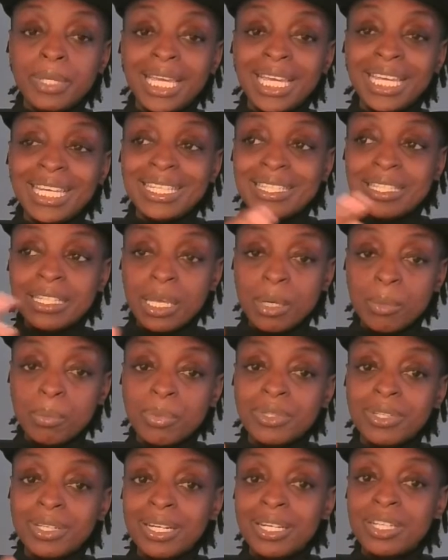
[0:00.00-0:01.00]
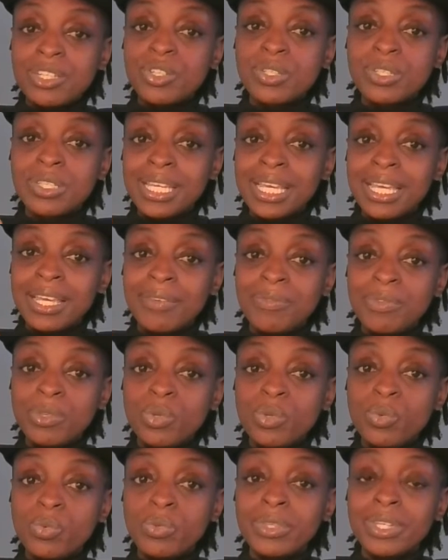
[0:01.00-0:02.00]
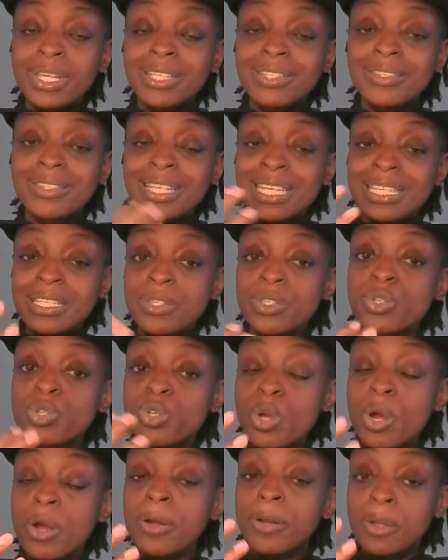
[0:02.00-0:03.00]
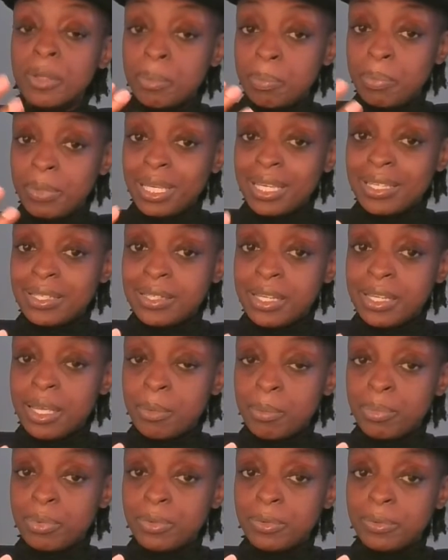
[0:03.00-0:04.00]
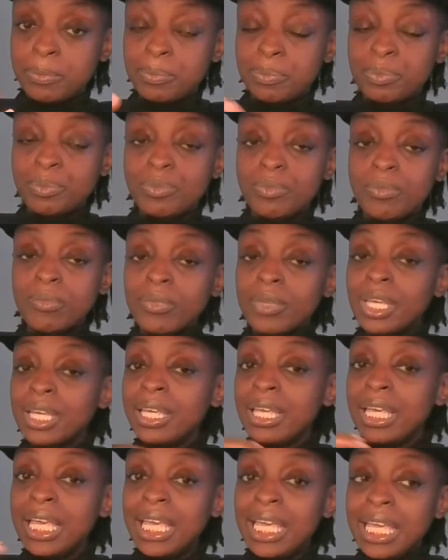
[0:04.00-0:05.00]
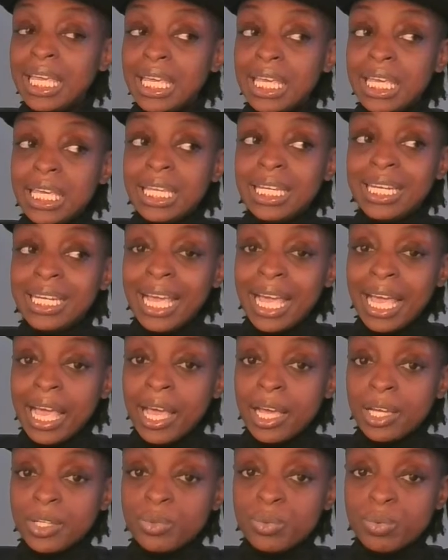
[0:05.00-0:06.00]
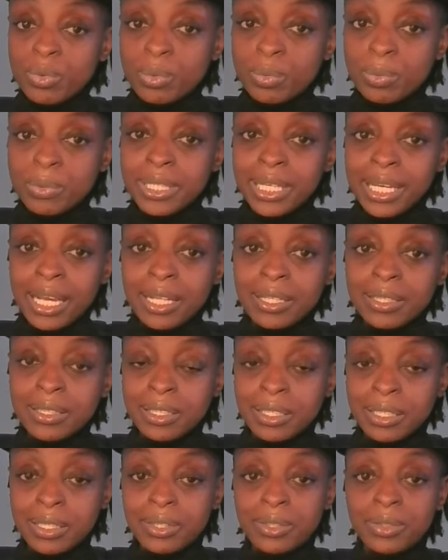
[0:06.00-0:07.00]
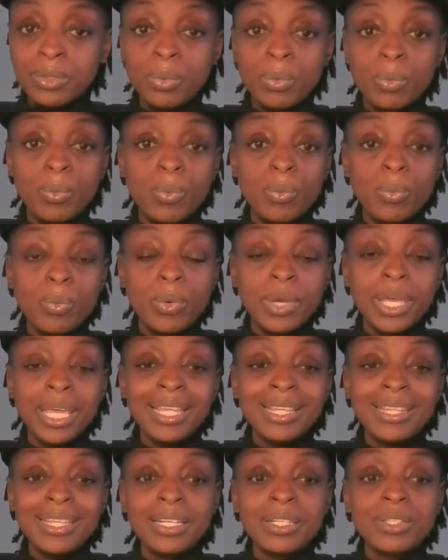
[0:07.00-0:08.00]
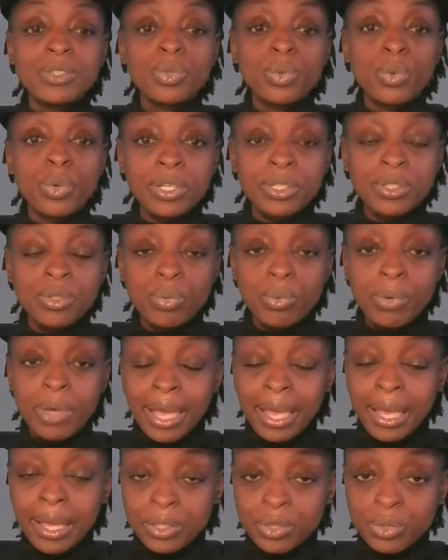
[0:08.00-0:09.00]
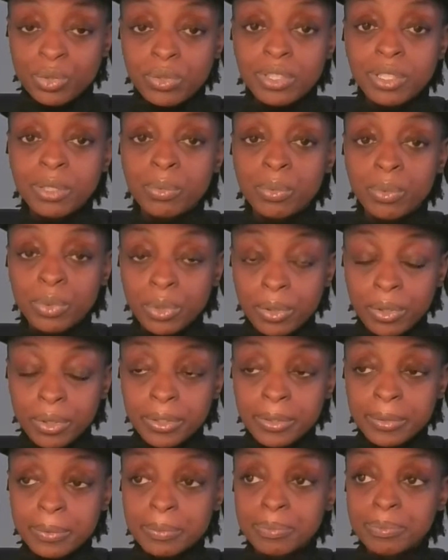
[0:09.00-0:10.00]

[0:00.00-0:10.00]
example that I just gave you, that's a startup example. In actual reality, the way that it's going to actually work,